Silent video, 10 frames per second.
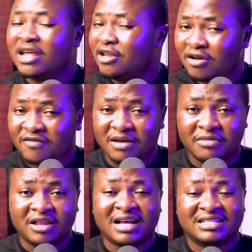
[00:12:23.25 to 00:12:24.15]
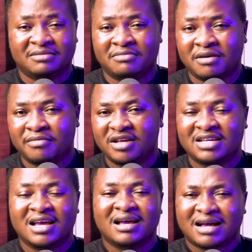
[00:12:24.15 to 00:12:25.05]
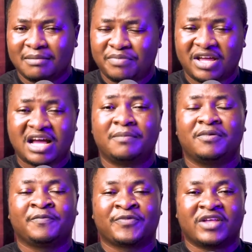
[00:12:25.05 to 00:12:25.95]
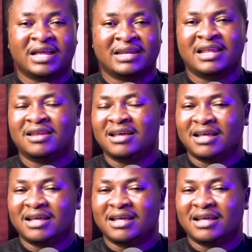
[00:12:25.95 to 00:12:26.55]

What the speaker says: any of the media team members can pick up and then